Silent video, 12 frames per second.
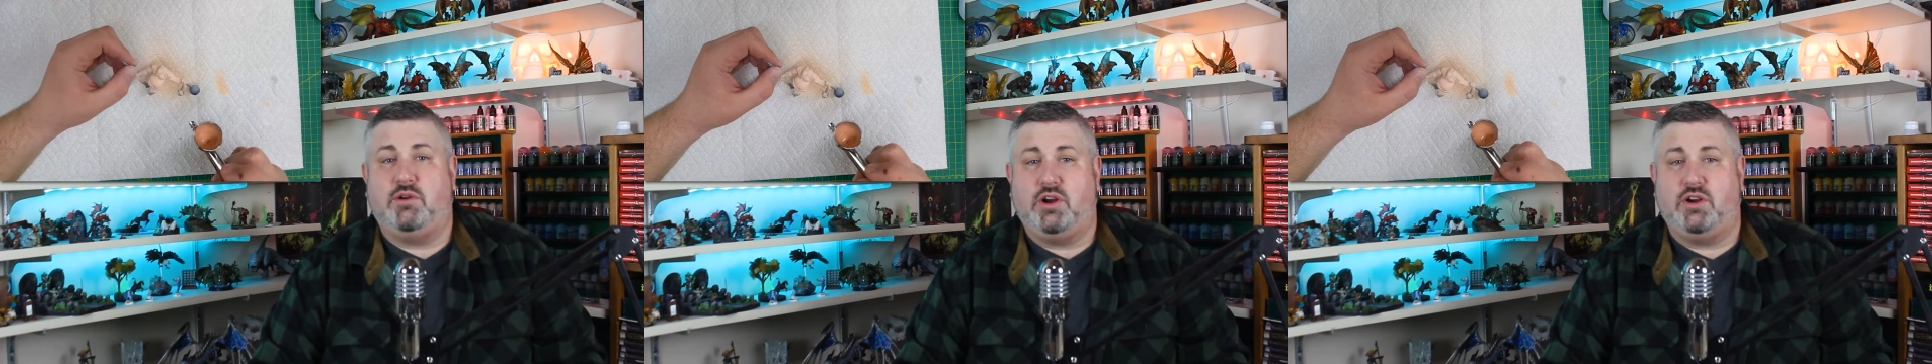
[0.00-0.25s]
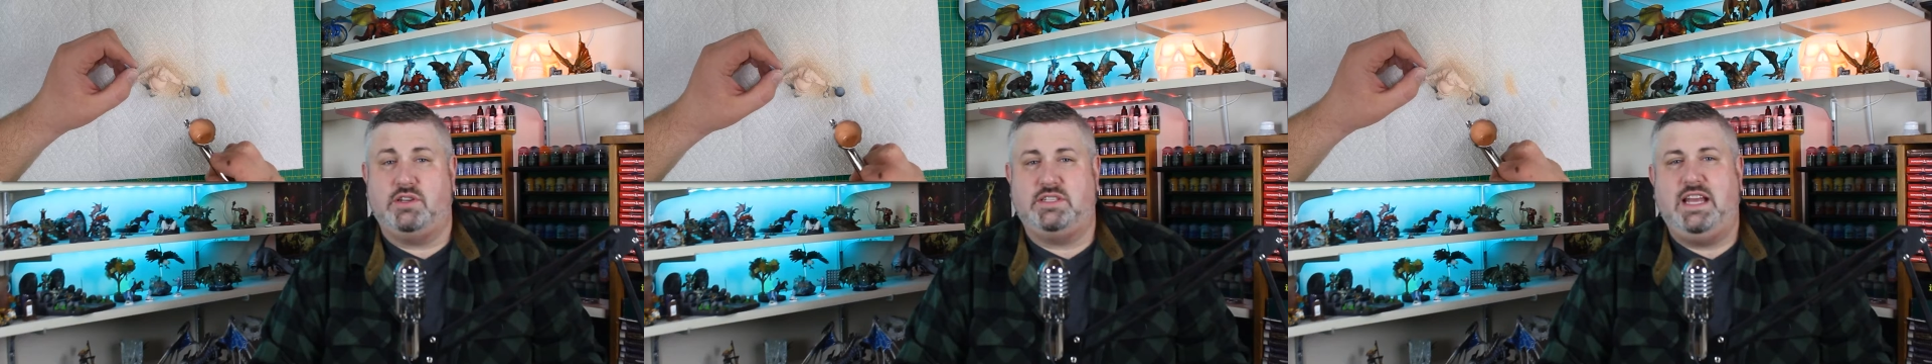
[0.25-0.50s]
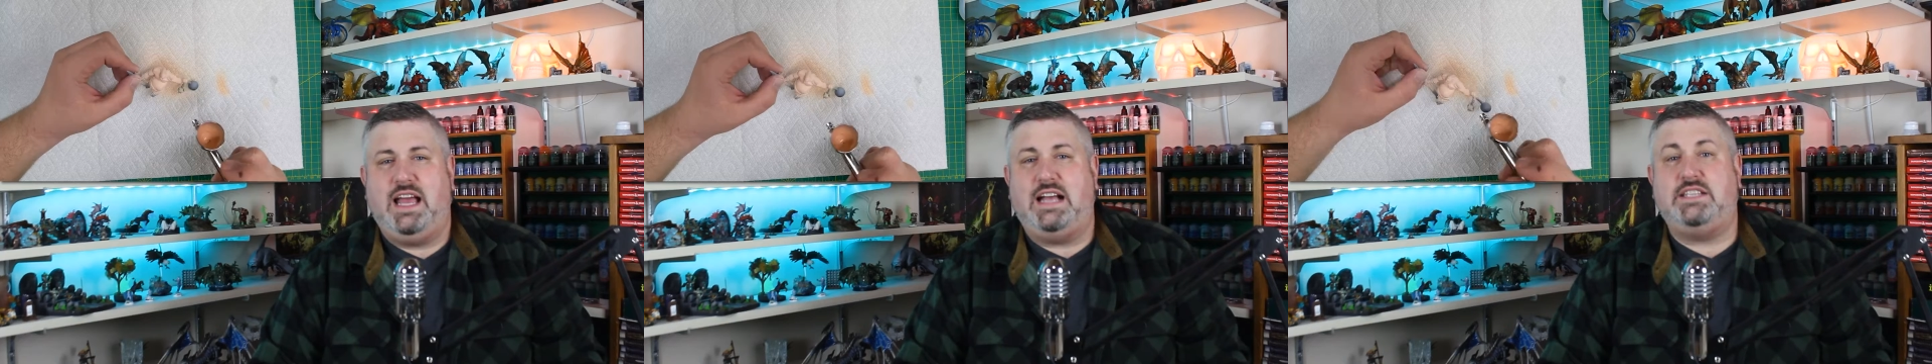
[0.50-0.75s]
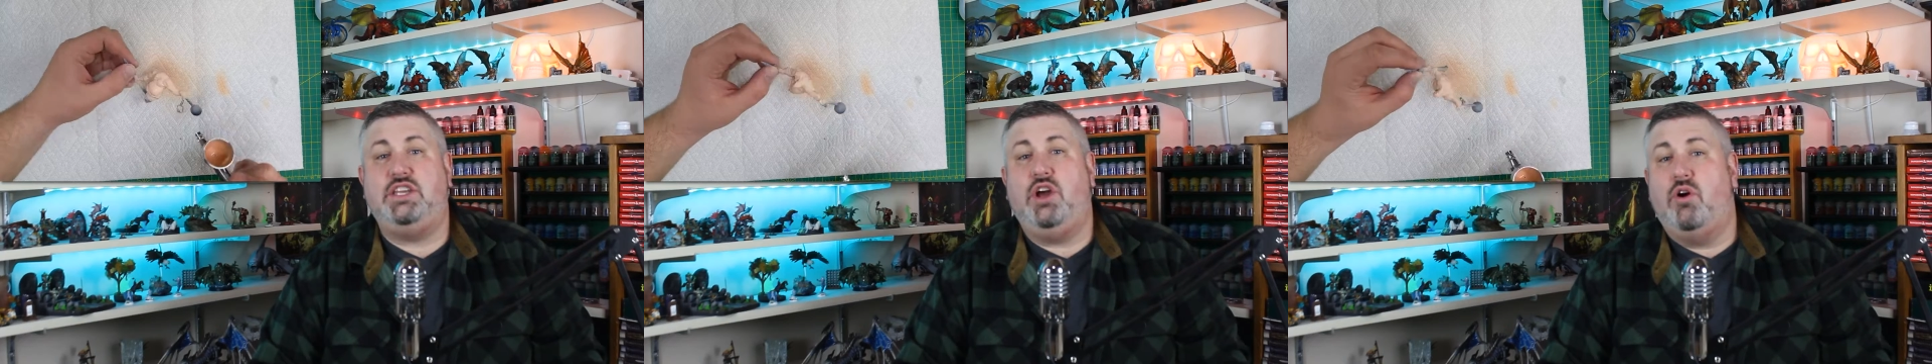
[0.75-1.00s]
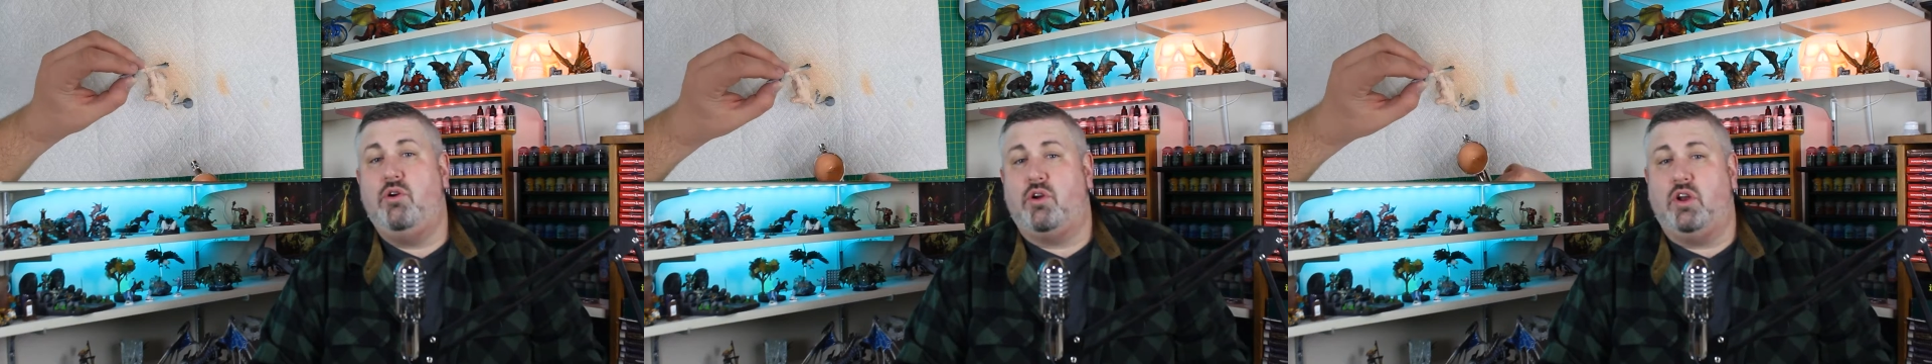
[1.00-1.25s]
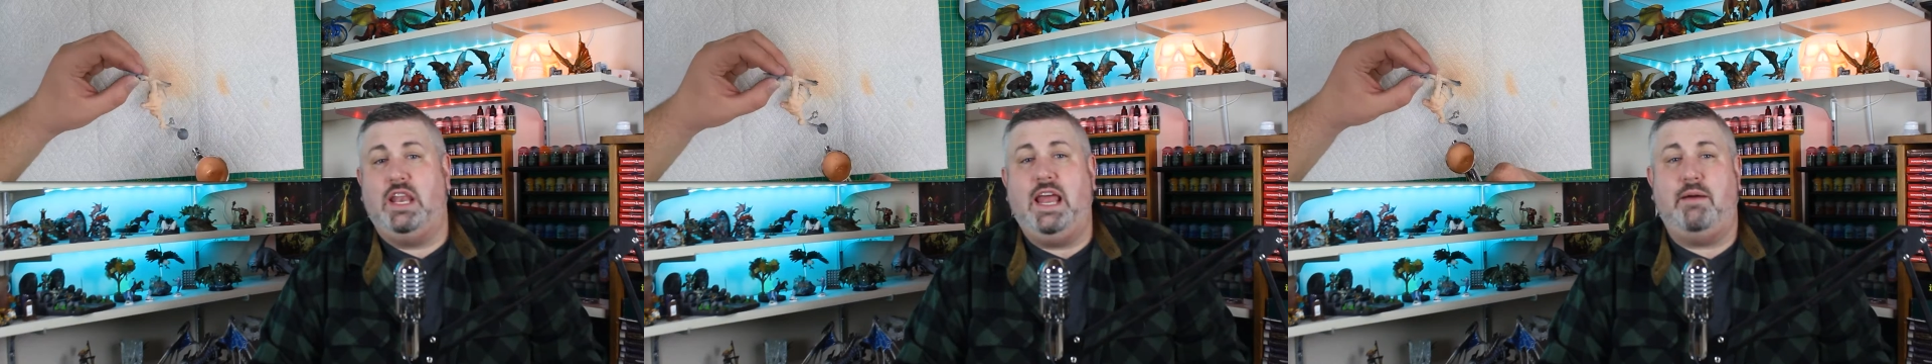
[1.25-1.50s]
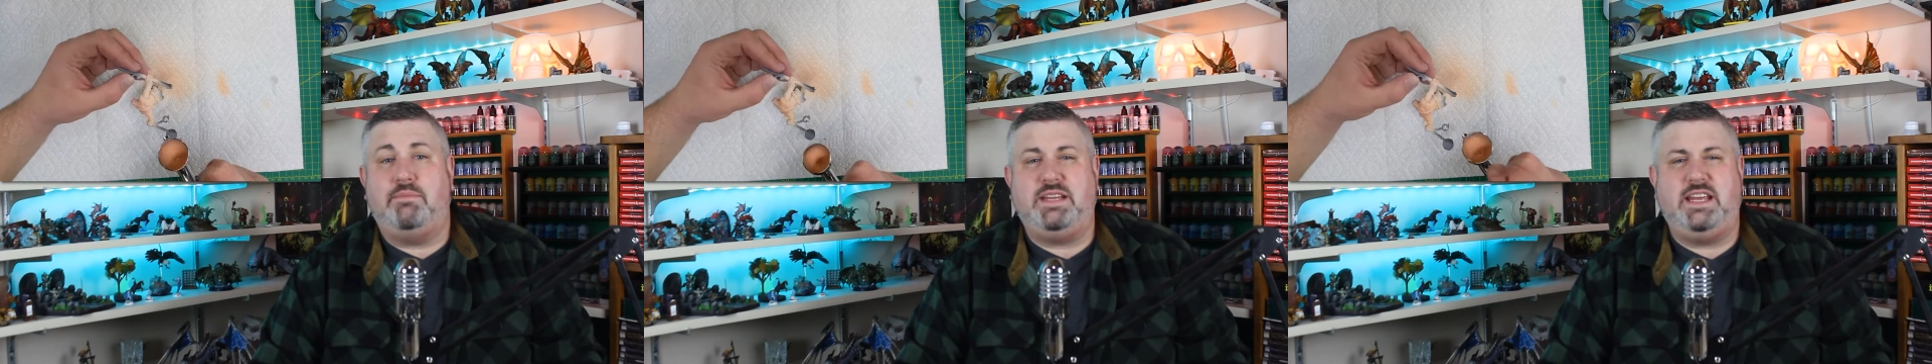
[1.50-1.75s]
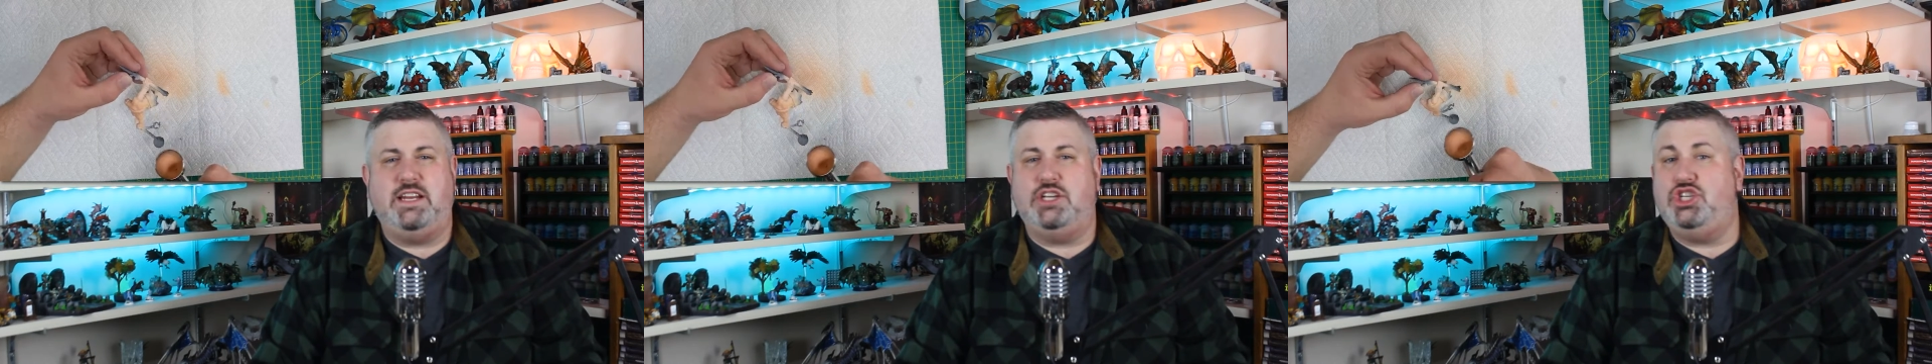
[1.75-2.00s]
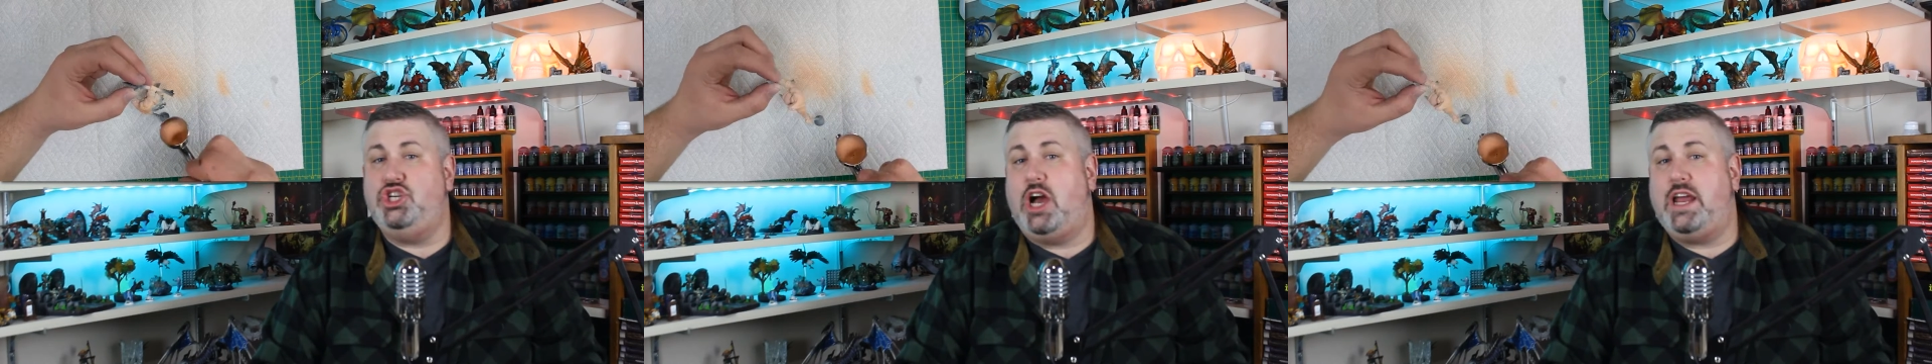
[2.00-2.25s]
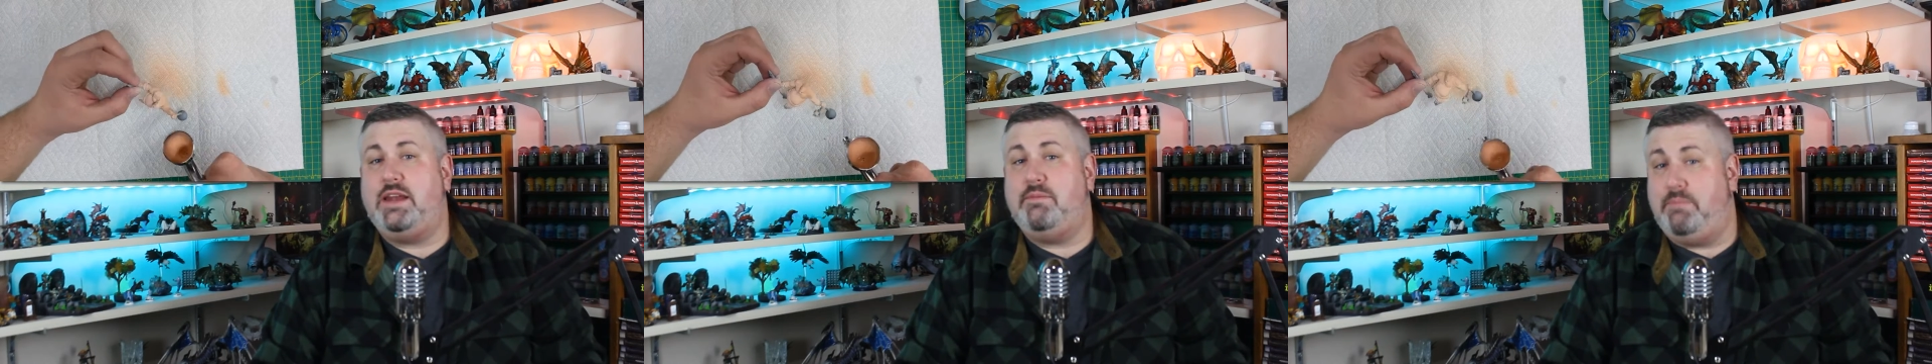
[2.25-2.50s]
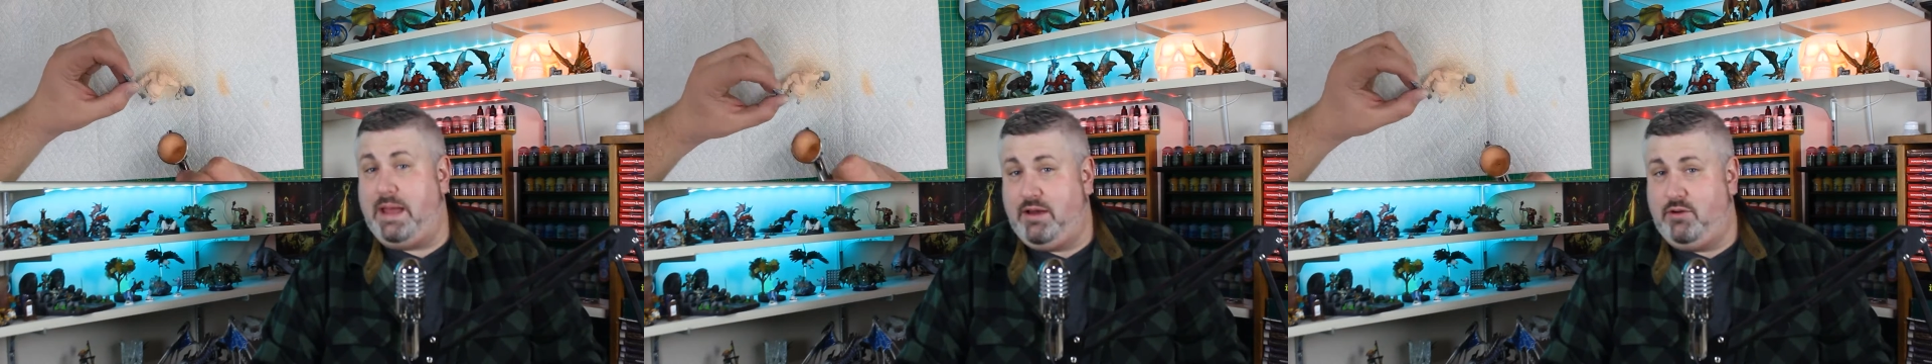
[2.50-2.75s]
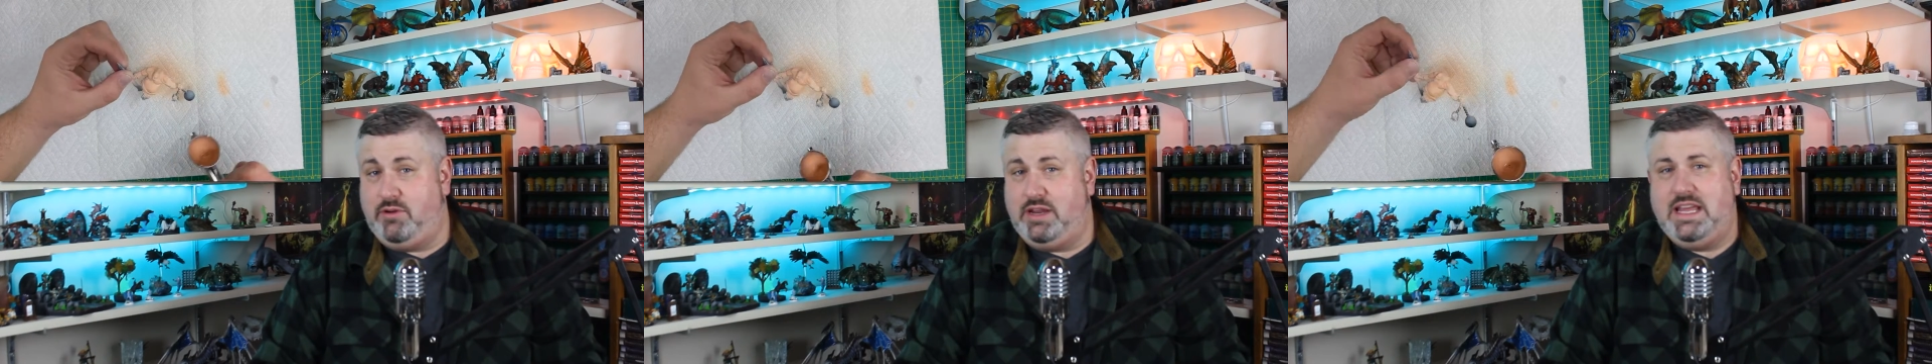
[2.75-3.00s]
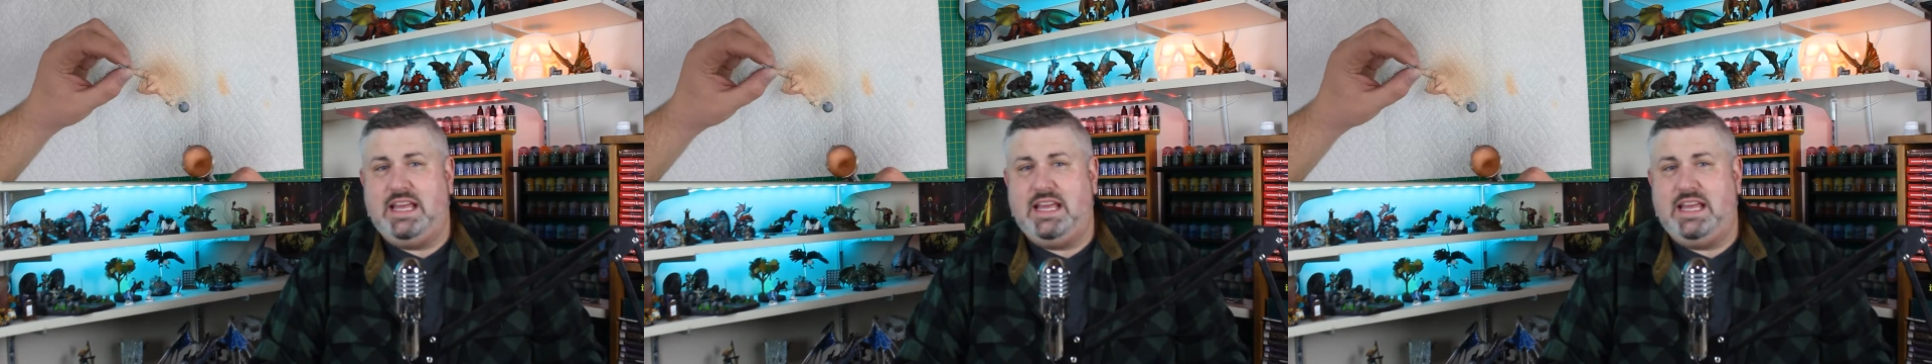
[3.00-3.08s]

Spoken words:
cursed, as the ogre leapt in a giant bound,